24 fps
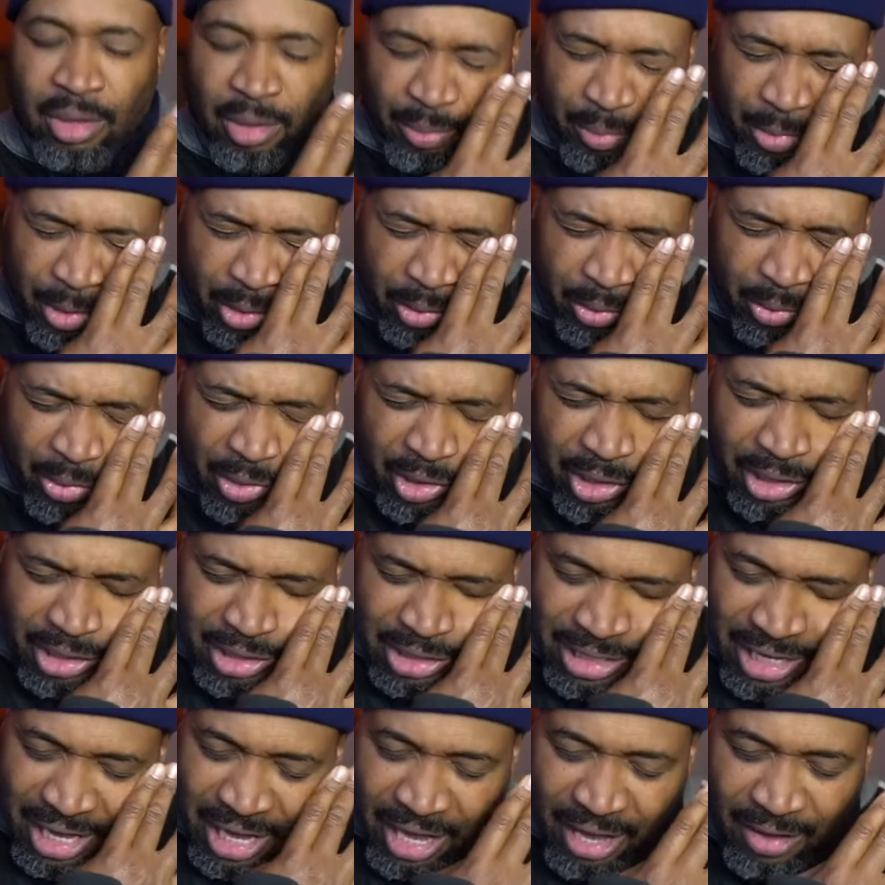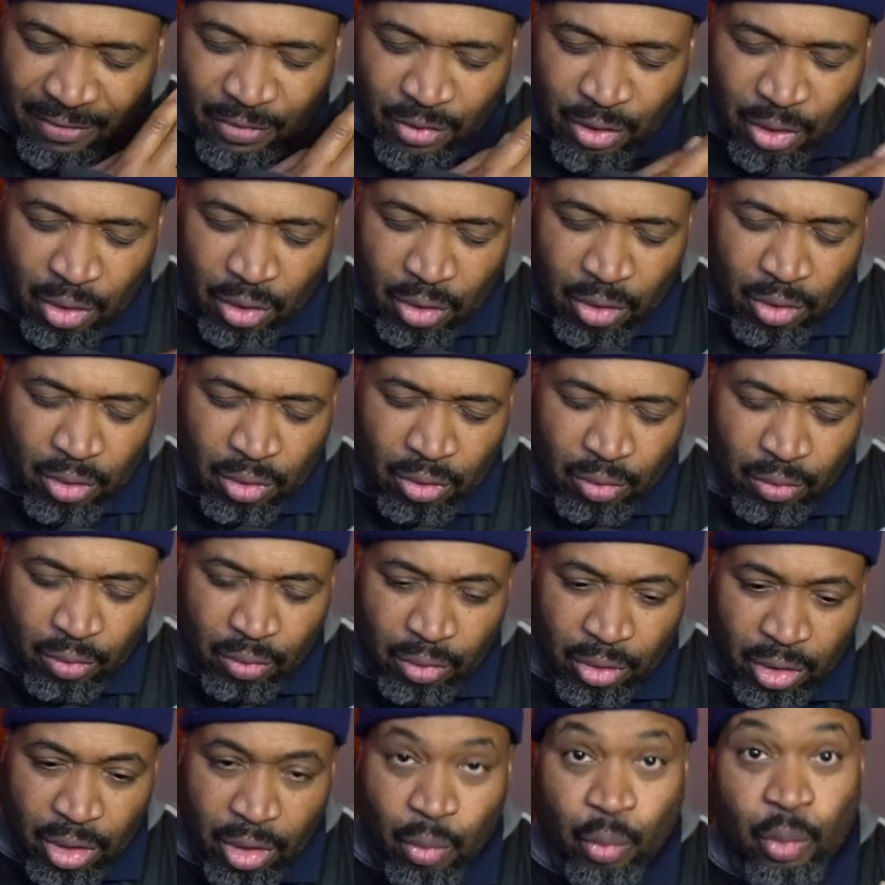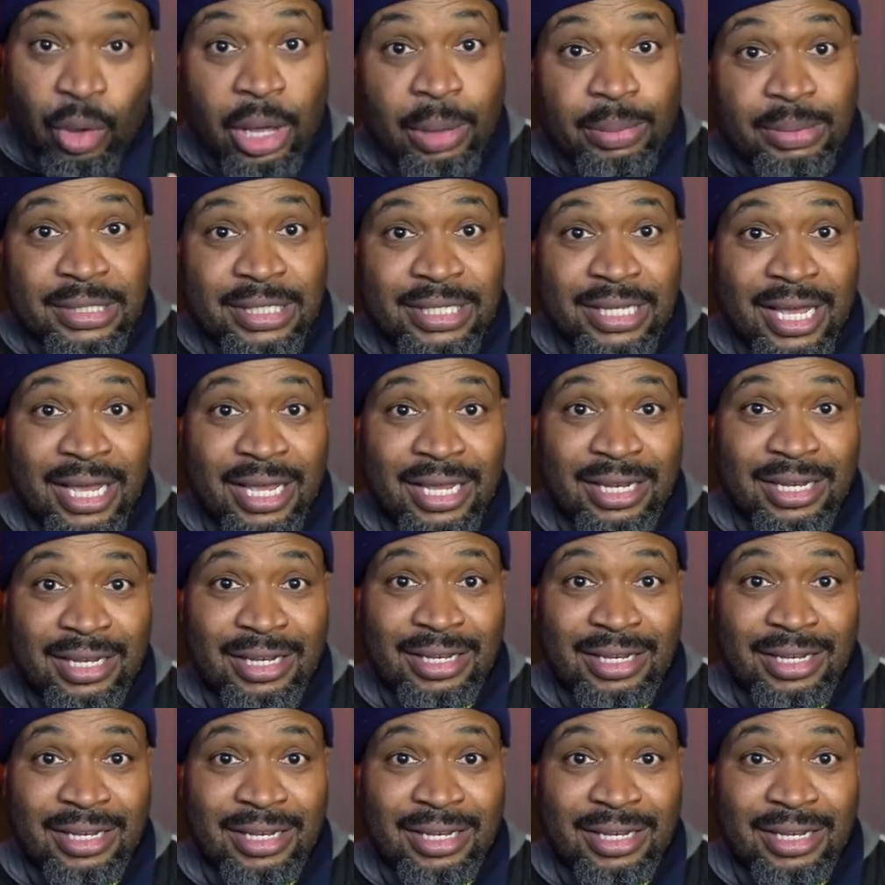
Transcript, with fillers: but really to have your own website,